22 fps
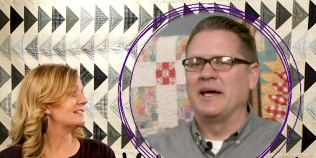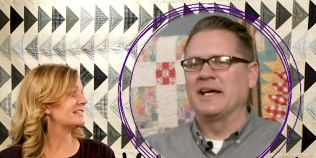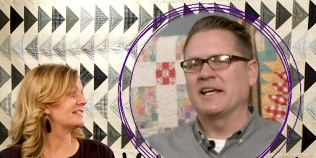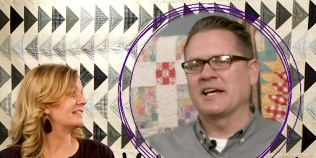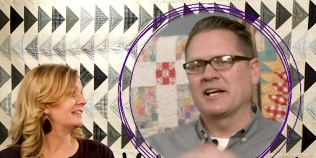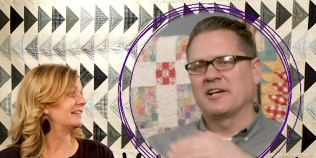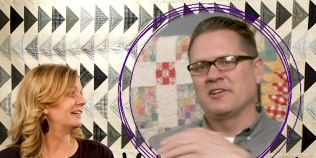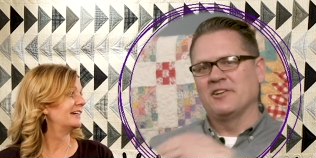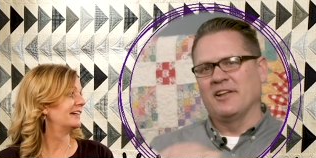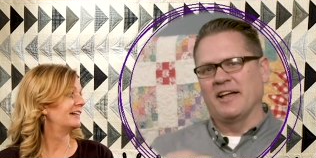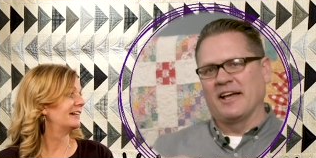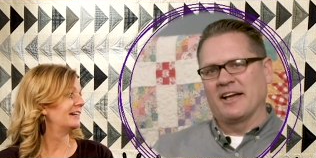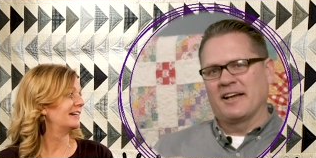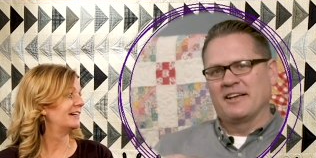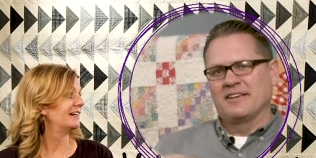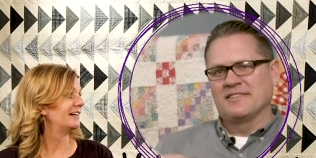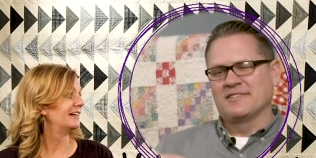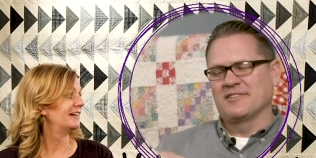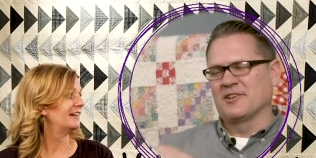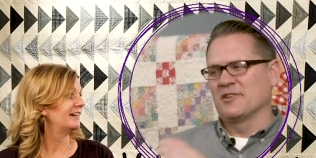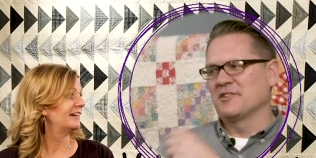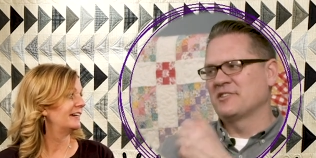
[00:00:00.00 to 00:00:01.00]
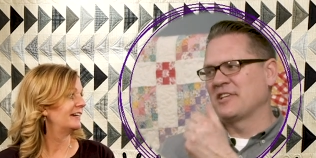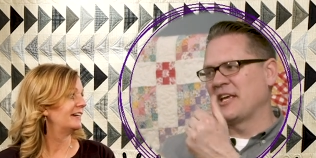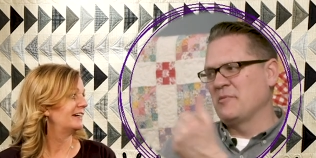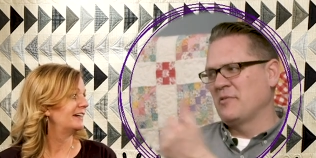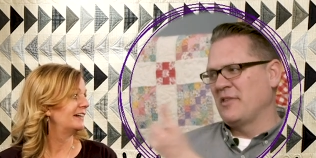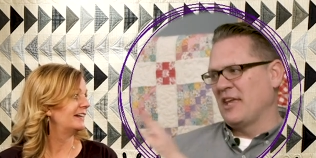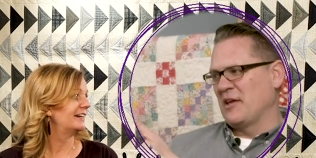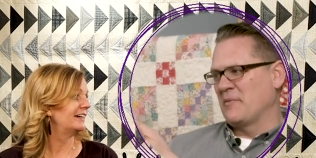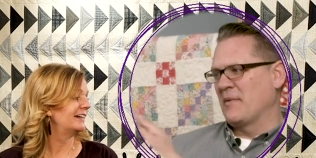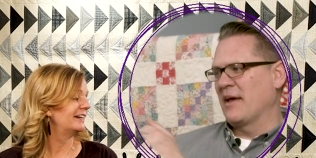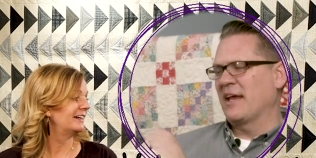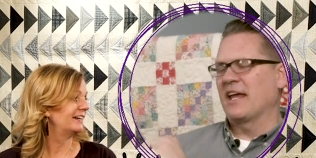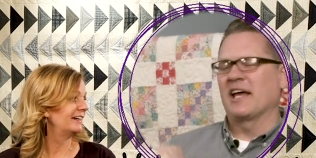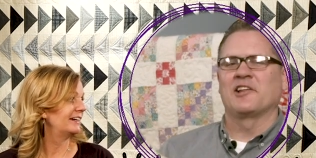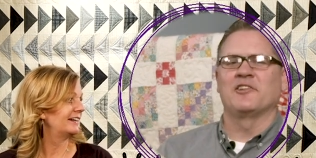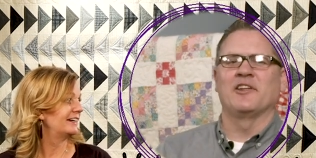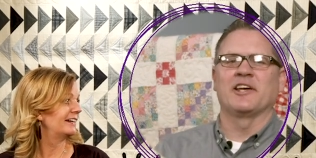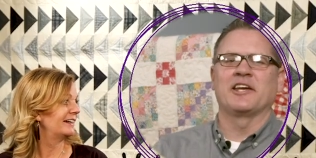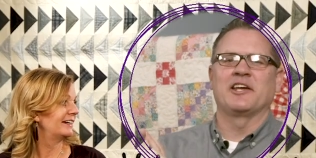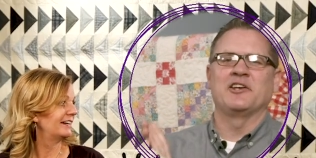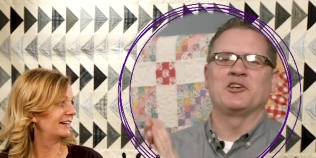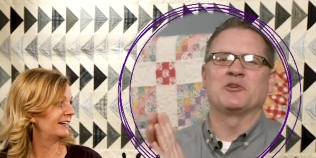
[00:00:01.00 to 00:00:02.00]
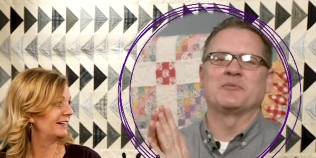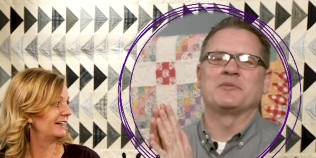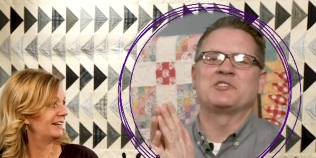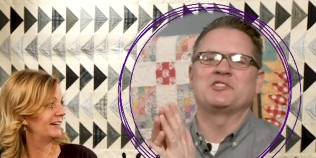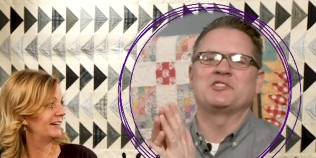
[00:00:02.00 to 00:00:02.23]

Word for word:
Speaker 1: Make it click. So same thing, make it click in your